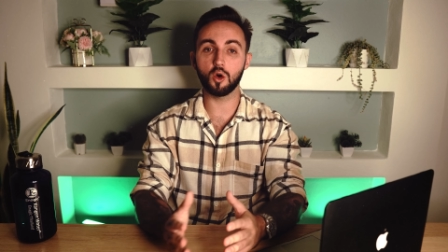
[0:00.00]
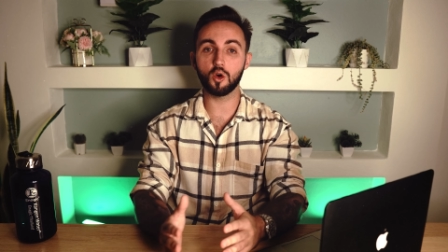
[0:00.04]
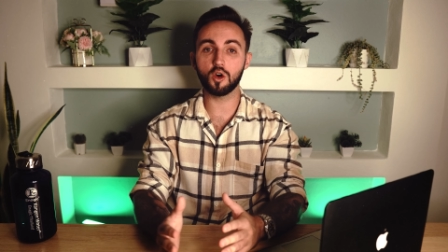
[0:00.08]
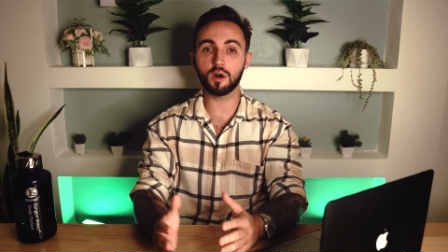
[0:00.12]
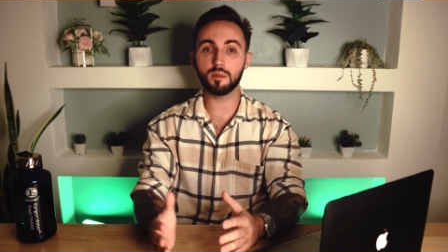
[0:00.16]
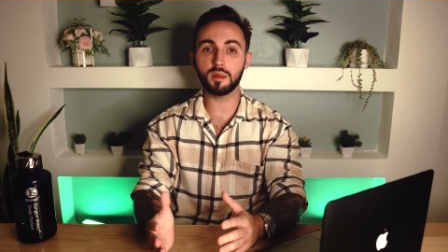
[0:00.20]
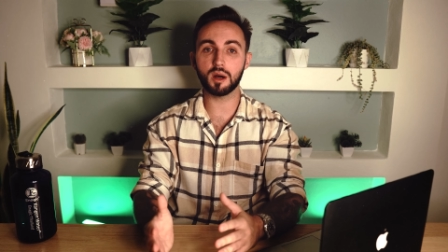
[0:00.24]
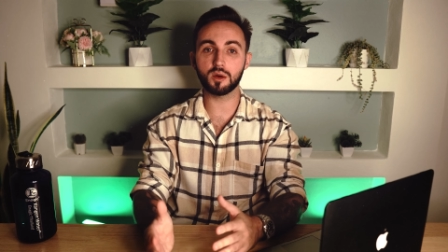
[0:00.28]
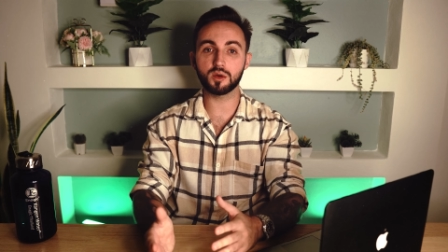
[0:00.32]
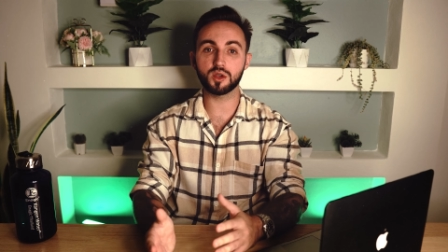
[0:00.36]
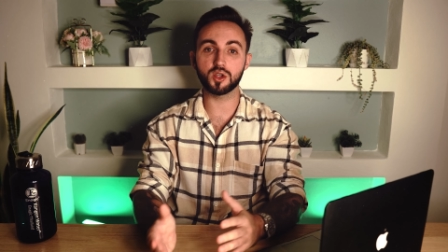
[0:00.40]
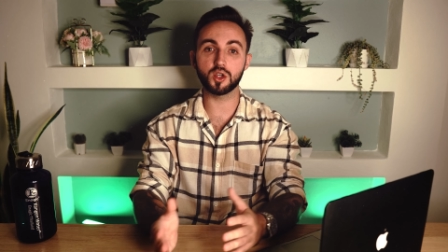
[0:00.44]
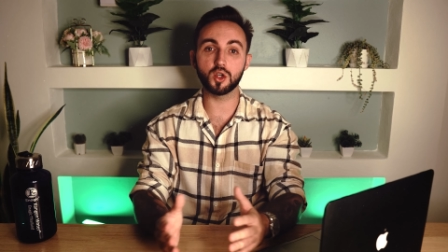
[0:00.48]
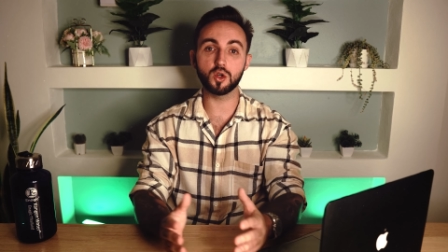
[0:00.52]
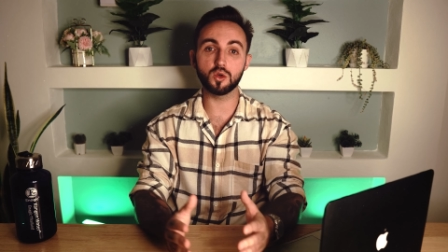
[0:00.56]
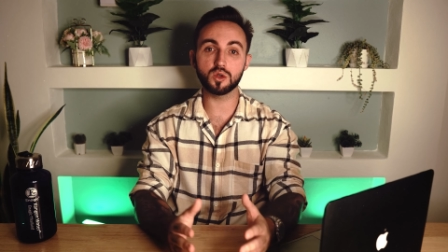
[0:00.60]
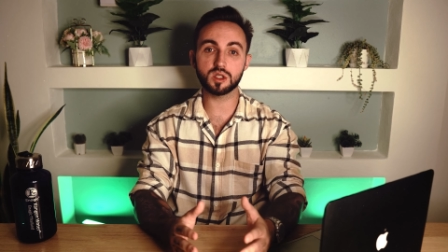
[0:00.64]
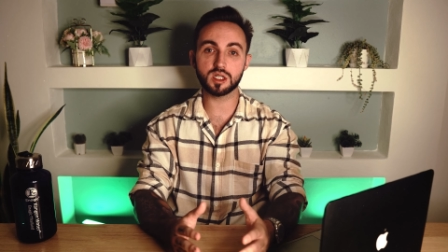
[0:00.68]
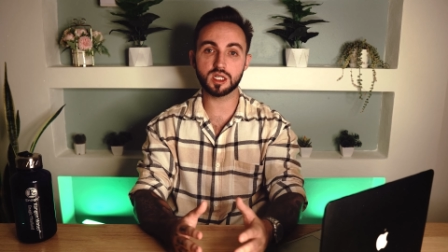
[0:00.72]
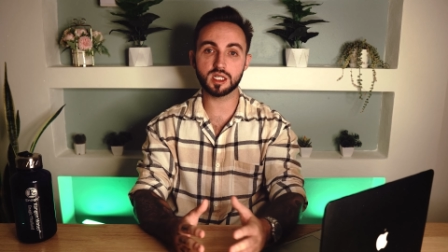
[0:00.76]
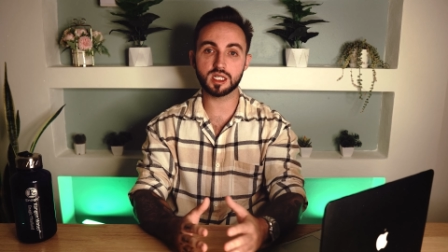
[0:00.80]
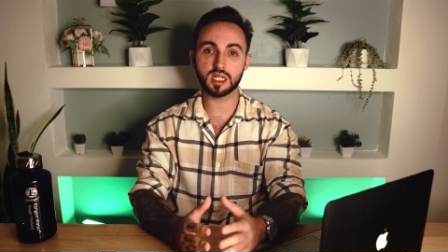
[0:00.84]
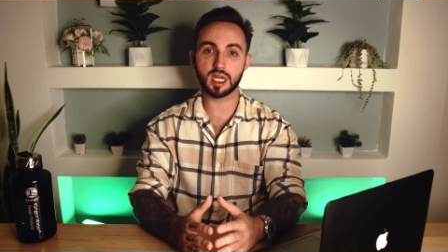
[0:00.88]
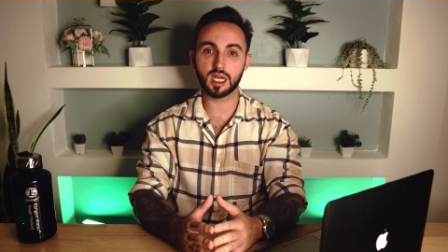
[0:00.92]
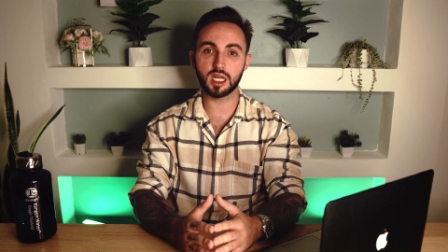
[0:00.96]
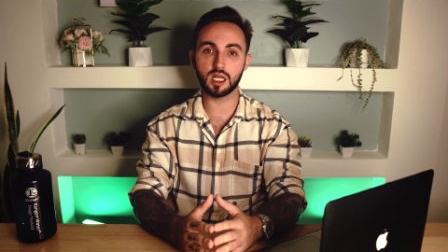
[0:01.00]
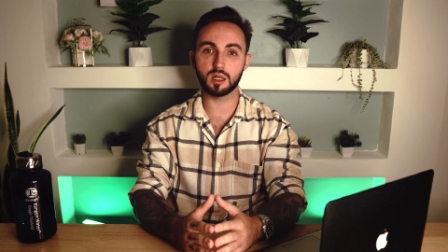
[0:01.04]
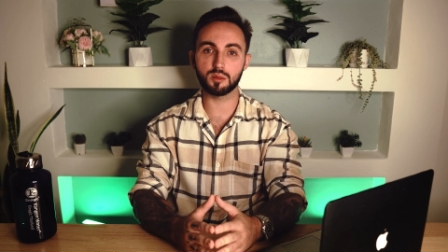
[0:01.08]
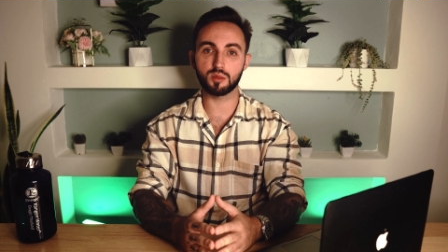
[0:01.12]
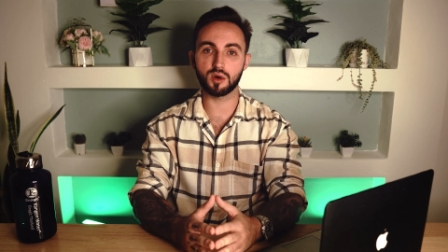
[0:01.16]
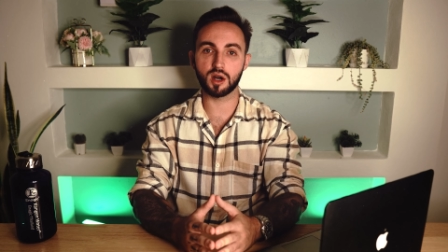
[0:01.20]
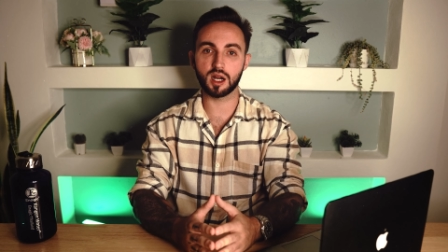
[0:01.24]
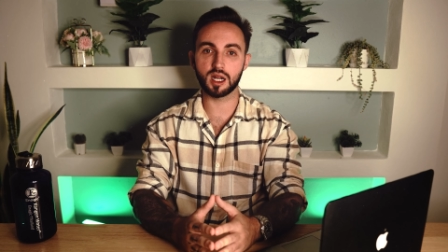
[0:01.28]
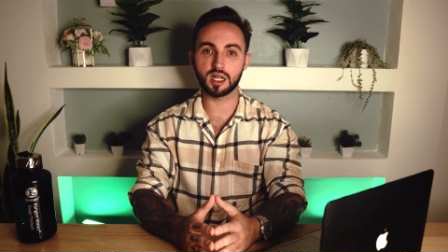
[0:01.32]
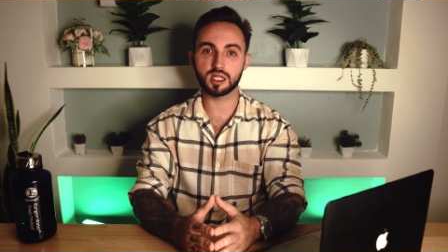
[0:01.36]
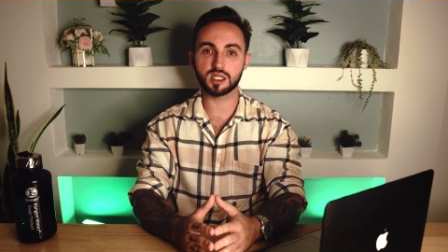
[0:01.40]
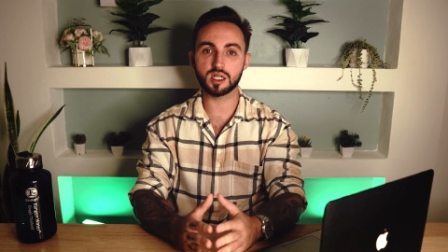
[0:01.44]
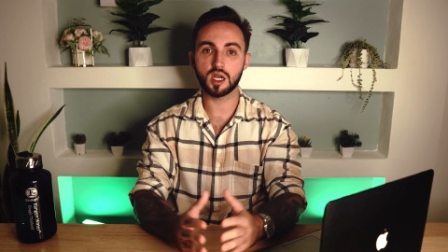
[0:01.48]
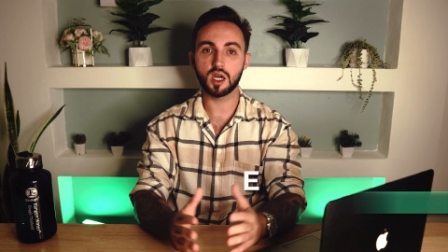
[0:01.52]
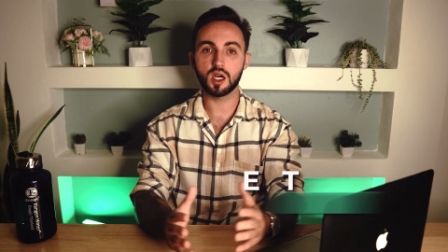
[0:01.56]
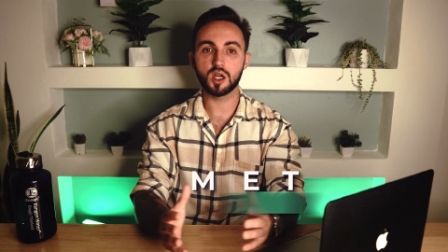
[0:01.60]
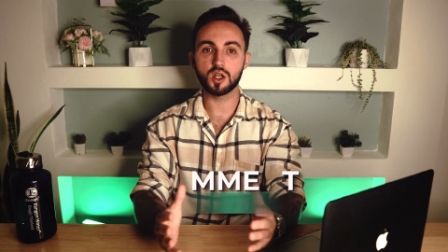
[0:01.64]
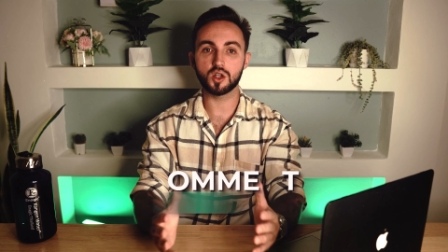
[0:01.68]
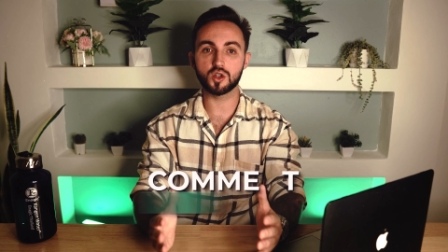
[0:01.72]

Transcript: or about using Tailor Brands,